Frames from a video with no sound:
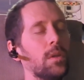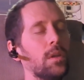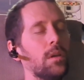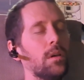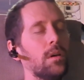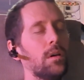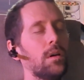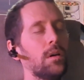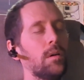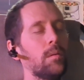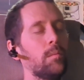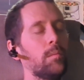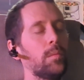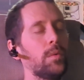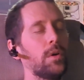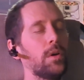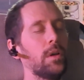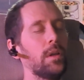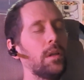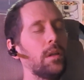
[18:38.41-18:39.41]

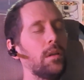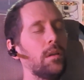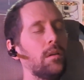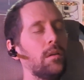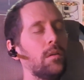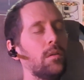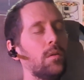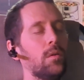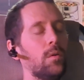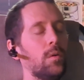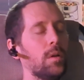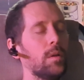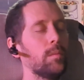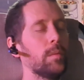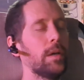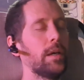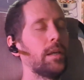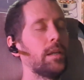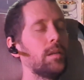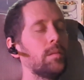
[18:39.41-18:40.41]
But holding
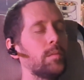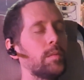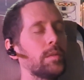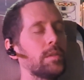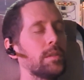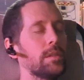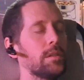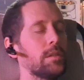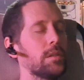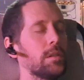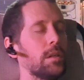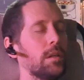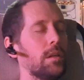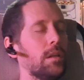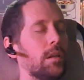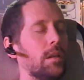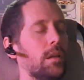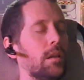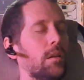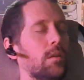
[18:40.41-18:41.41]
my head in a position
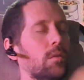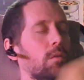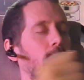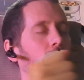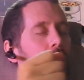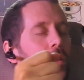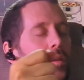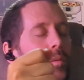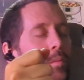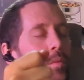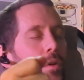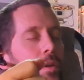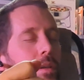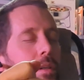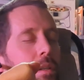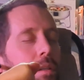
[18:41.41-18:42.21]
and holding the book